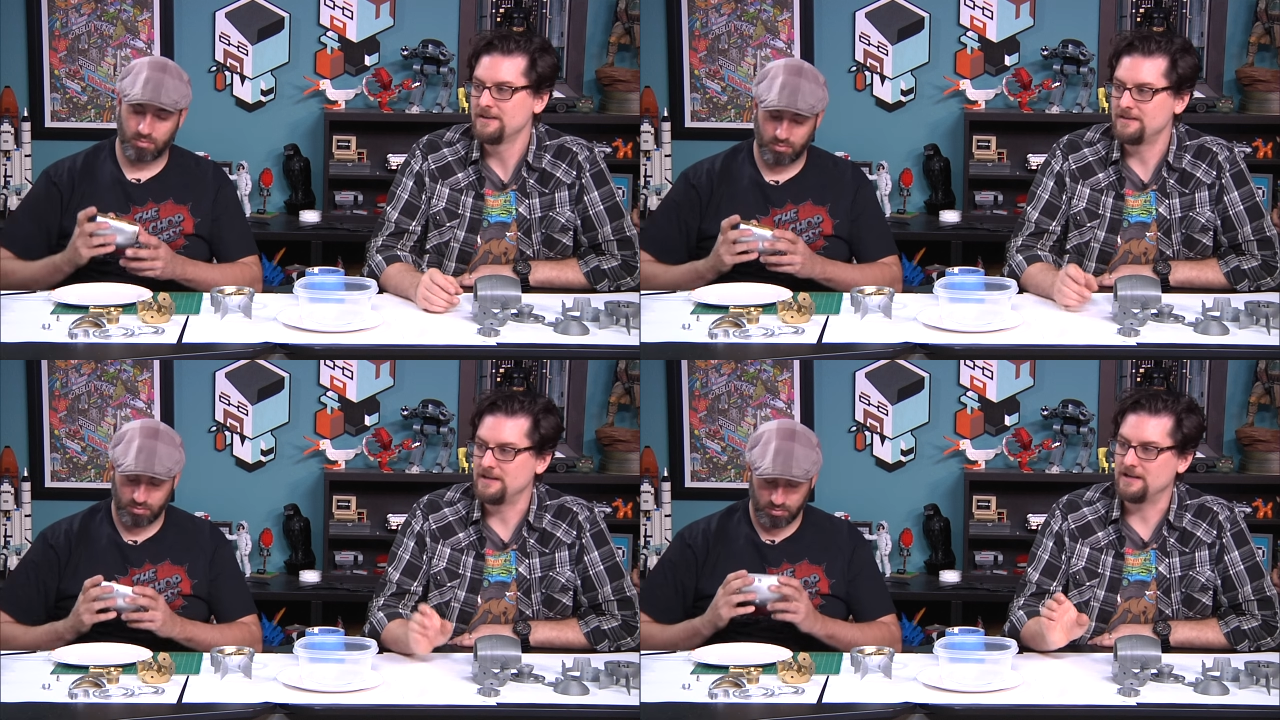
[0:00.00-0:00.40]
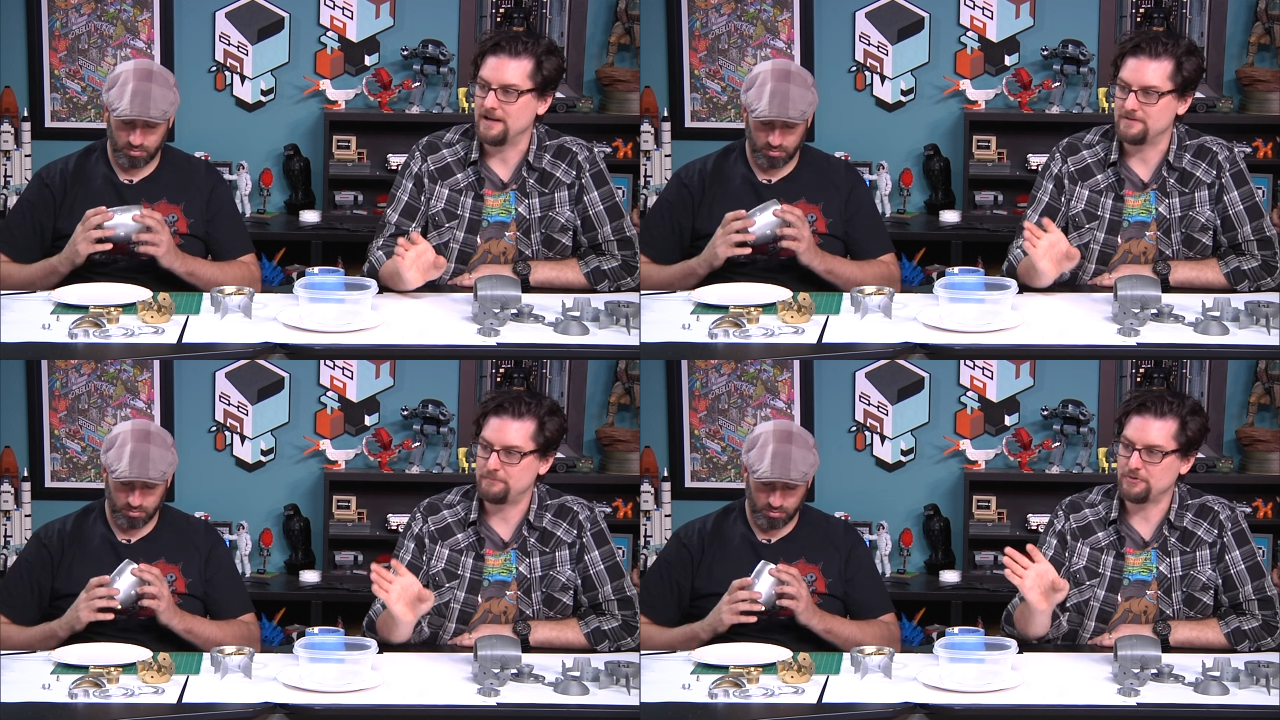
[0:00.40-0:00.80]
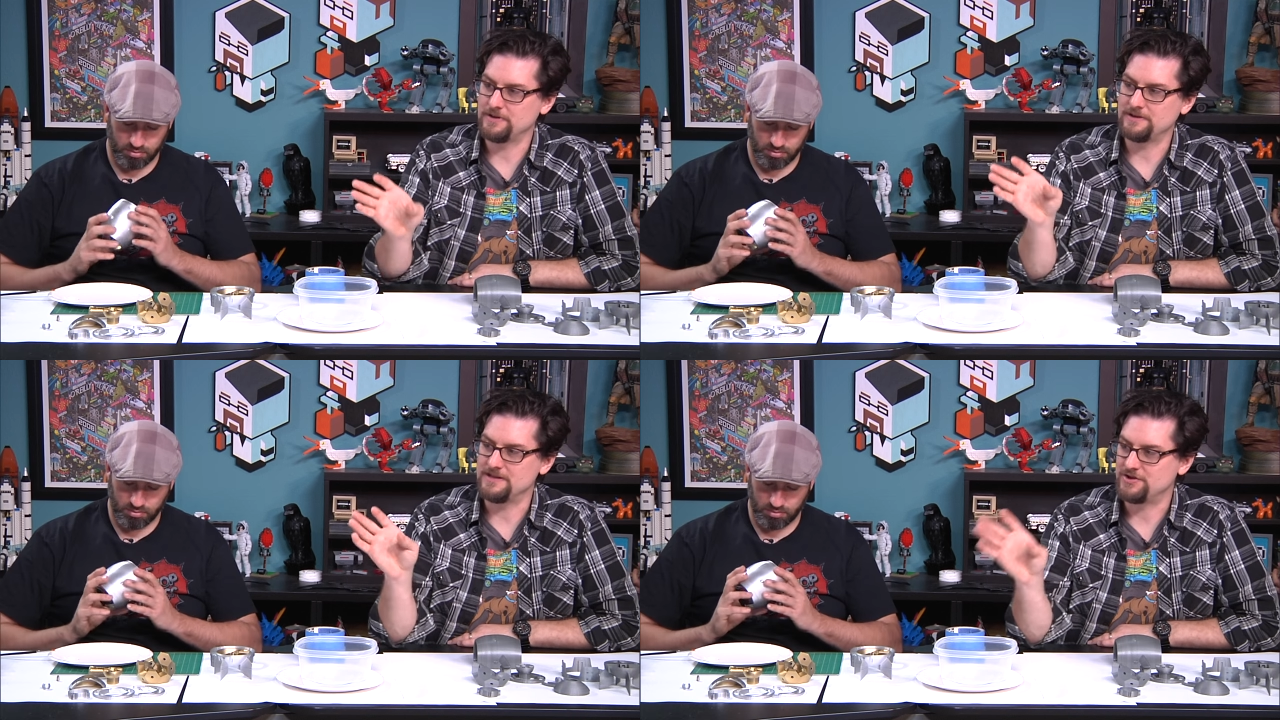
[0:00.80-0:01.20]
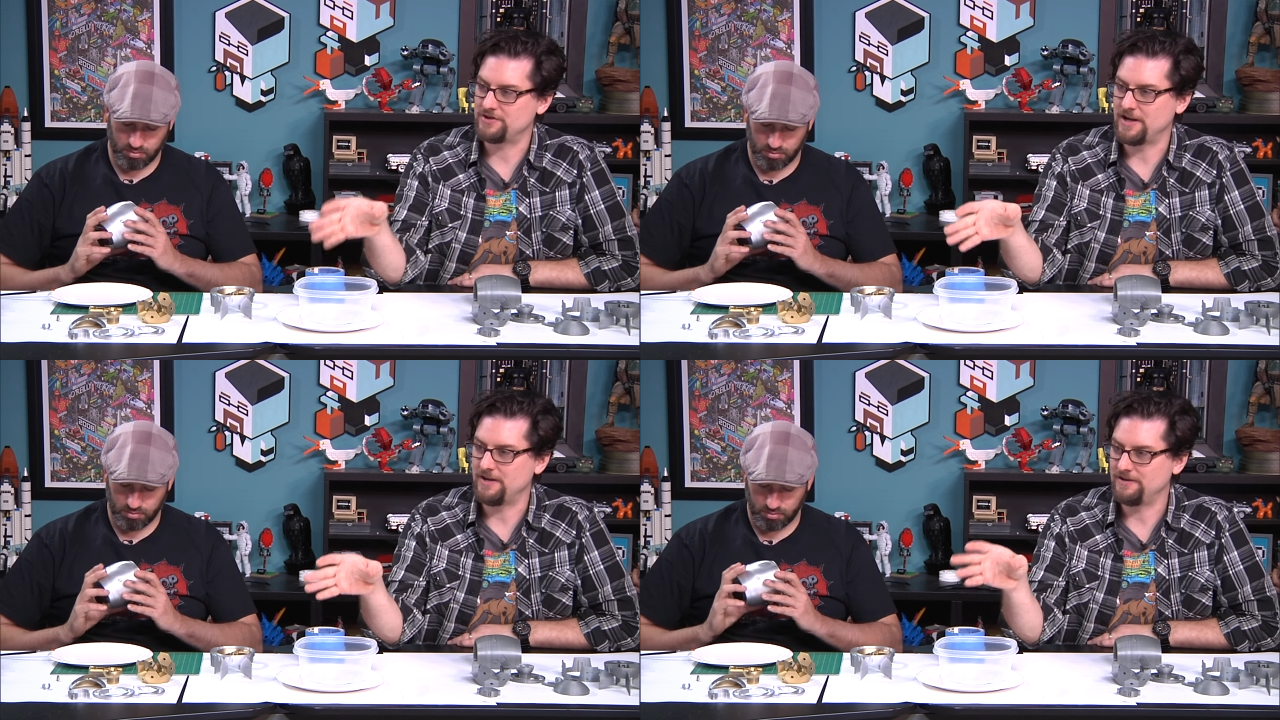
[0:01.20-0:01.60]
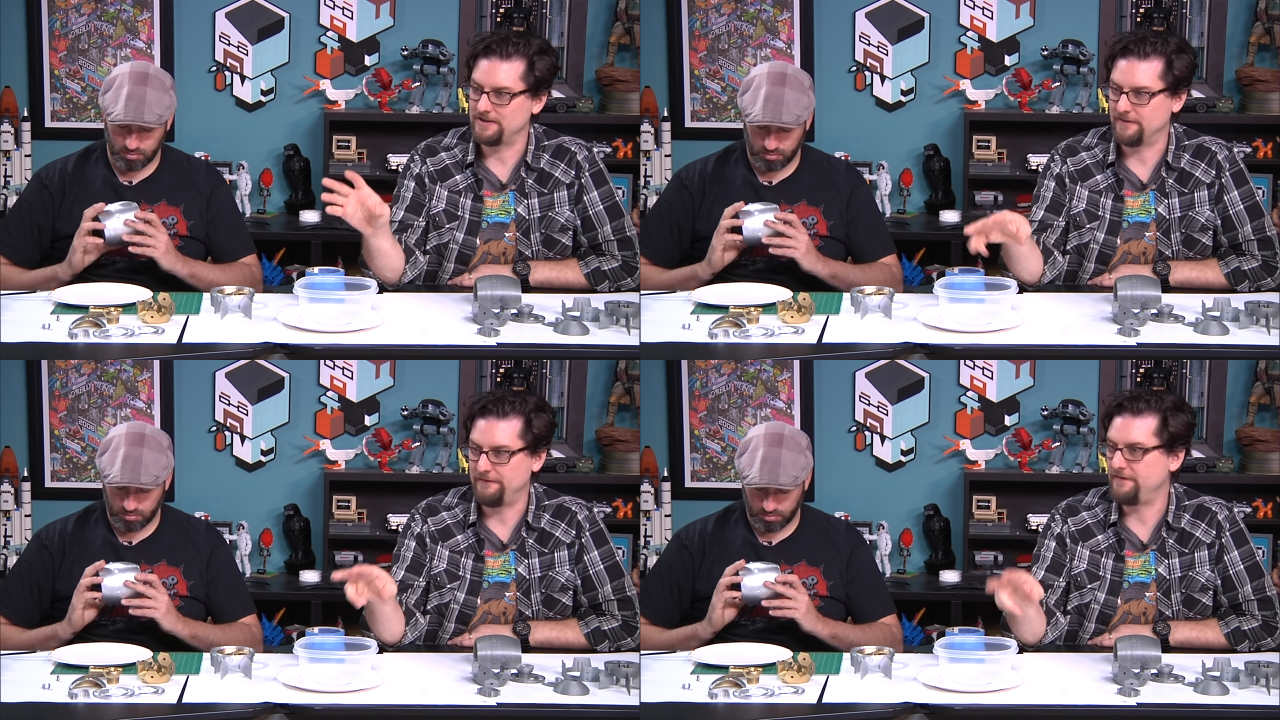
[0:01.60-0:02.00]
Speaker 1: the I print the shell
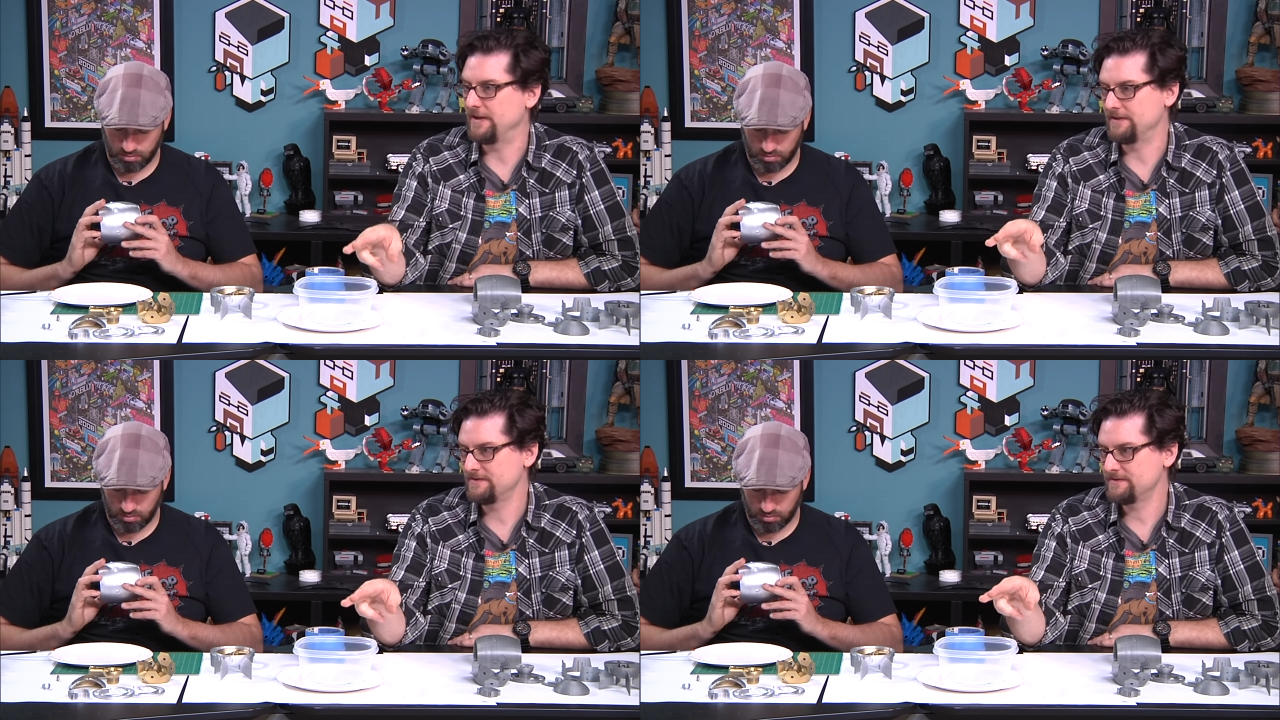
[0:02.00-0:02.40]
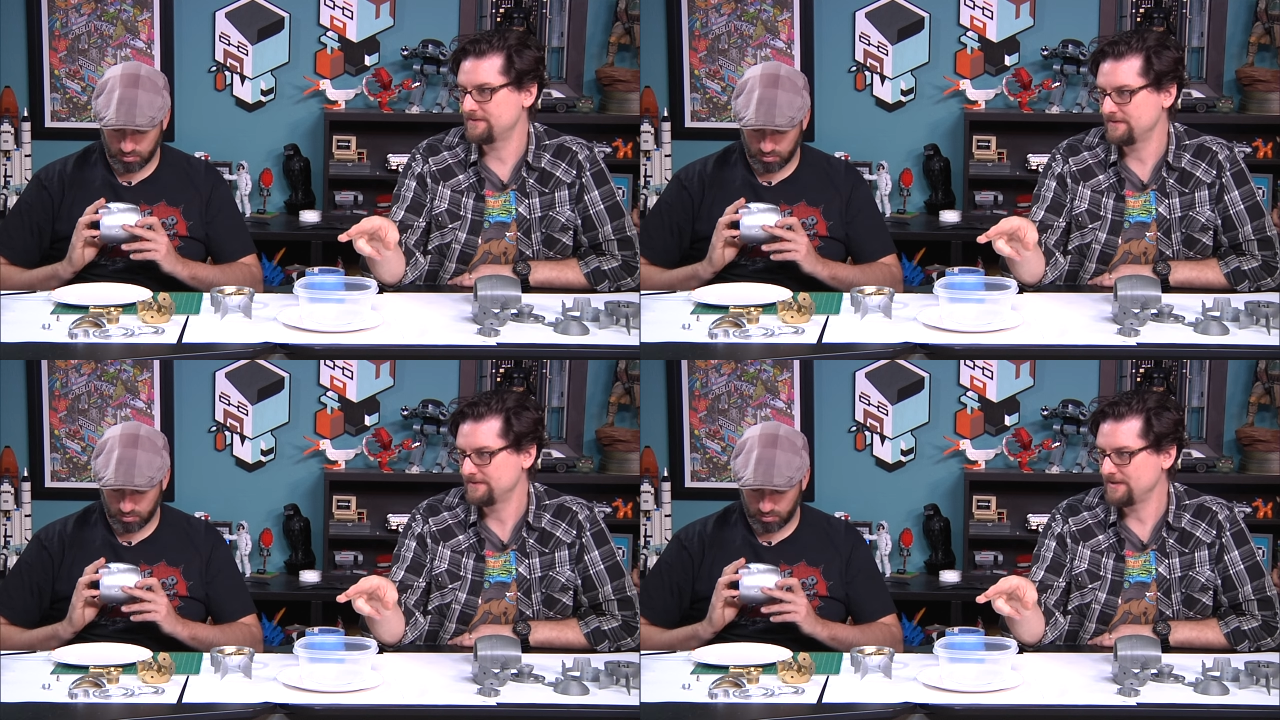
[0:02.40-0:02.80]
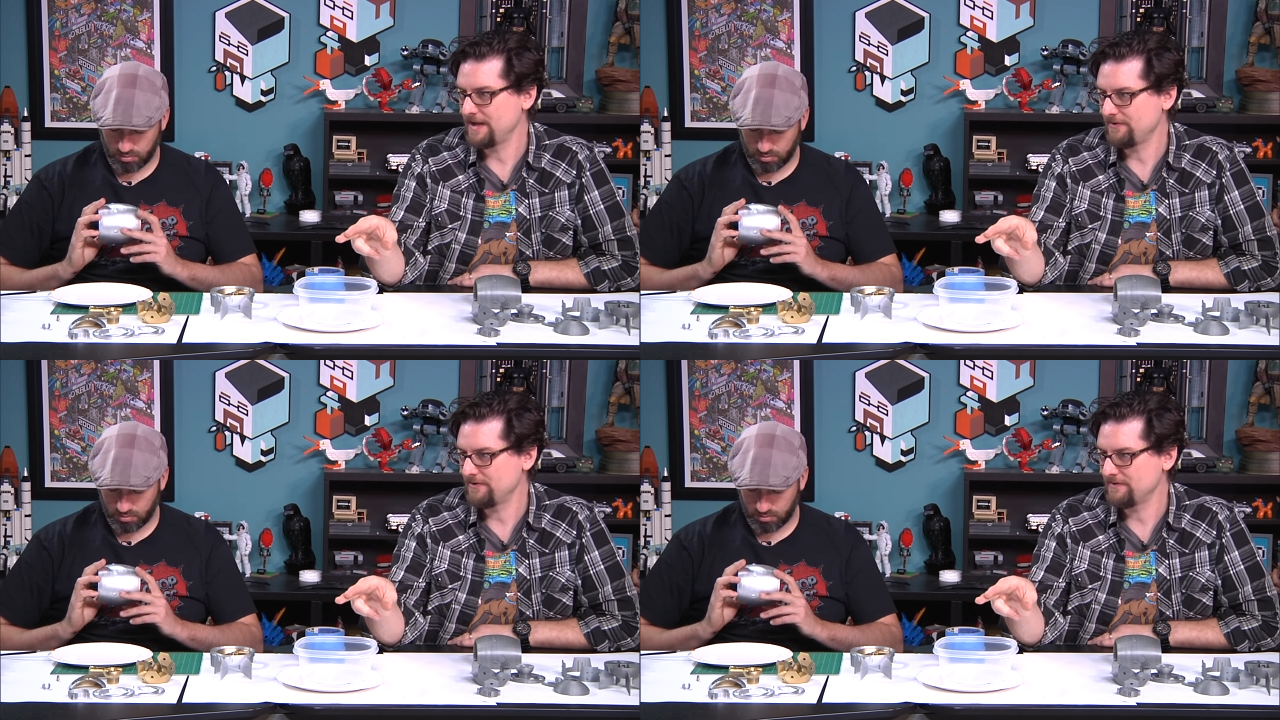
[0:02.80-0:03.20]
and the fins together,